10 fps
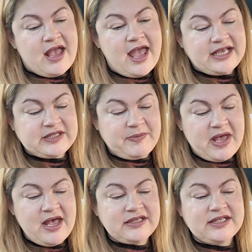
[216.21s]

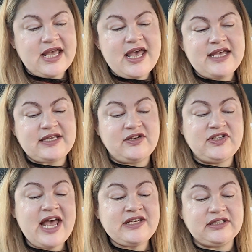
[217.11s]
experts, is
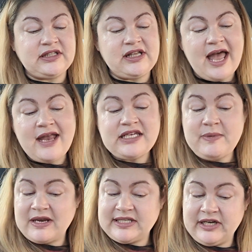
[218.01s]
Dettol
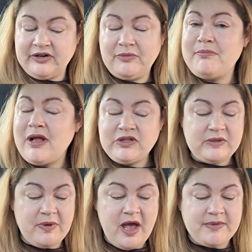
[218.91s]
antibacterial
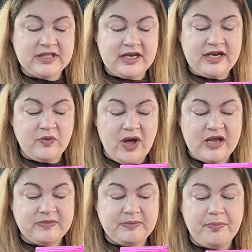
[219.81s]
multi-purpose cleaning wipes,